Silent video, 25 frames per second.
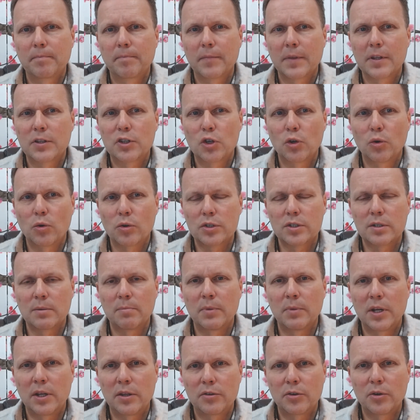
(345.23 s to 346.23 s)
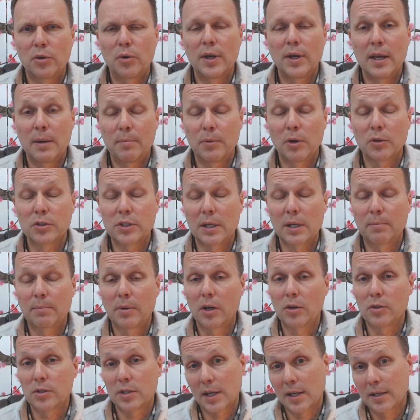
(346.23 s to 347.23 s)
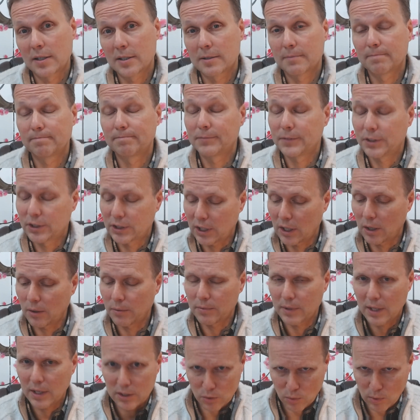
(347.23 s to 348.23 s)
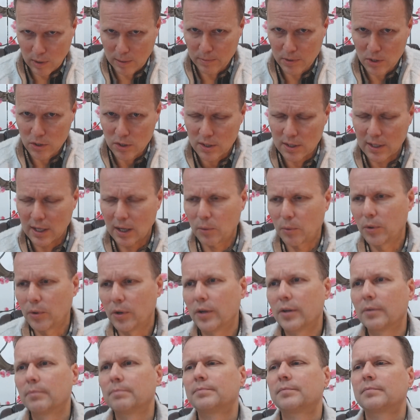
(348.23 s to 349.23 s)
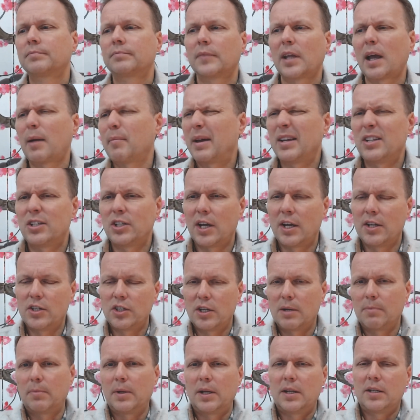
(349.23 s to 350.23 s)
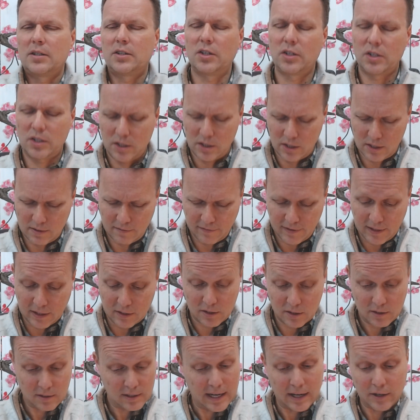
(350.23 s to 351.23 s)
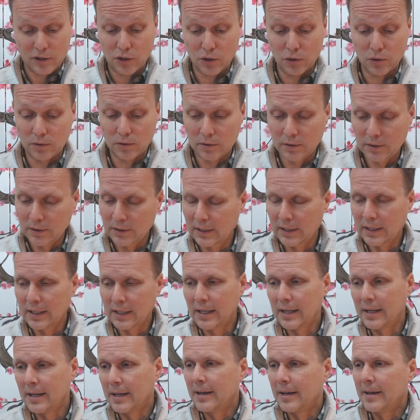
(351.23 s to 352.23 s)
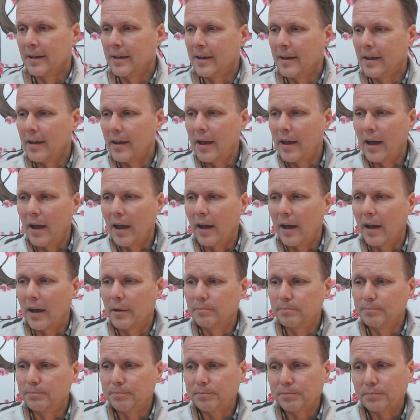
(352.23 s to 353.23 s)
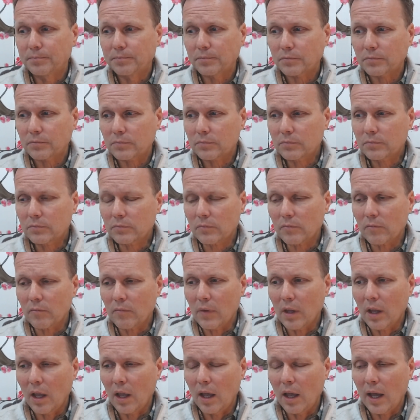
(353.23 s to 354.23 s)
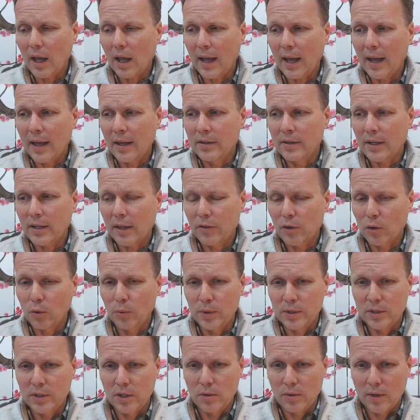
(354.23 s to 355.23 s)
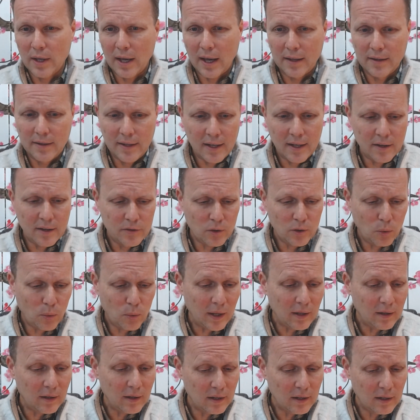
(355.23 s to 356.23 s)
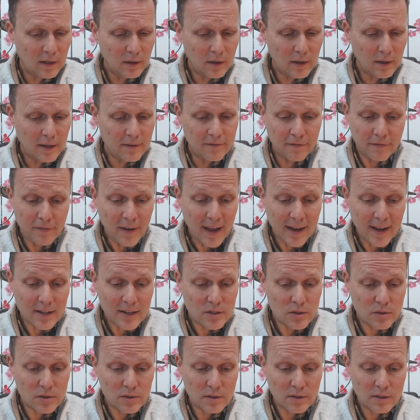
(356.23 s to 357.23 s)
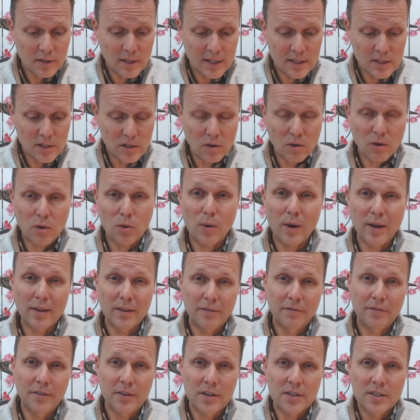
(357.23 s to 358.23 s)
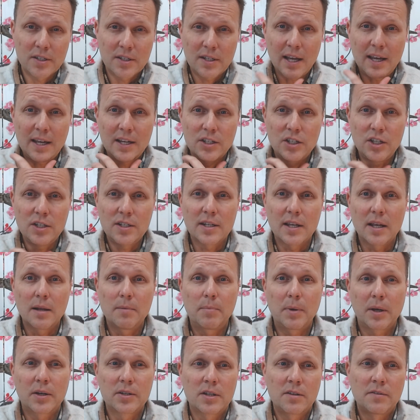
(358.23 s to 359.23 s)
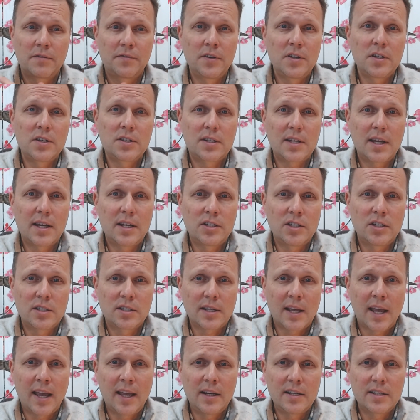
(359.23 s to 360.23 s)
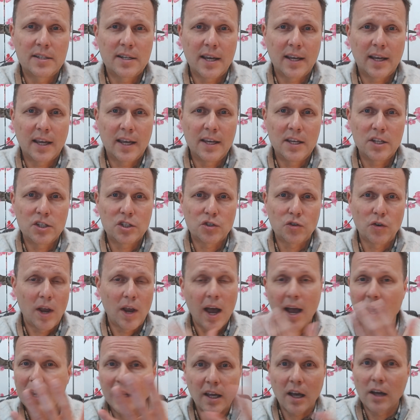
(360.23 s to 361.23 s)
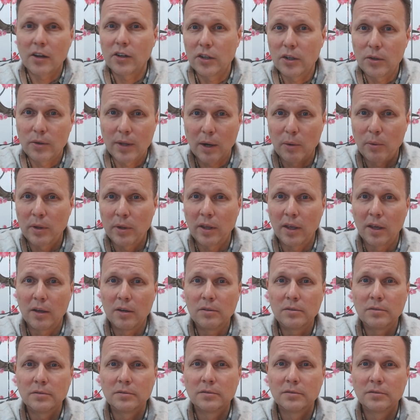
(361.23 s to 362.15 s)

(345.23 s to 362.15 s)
talk somebody through a hypnotic process. So that's why I'm using that word. I may change it, but it just feels natural. And I thought we'd do that. And then I thought, well, in fact, it's not quite the first stage, is it? Because the first stage is to take a history. I can't do that with you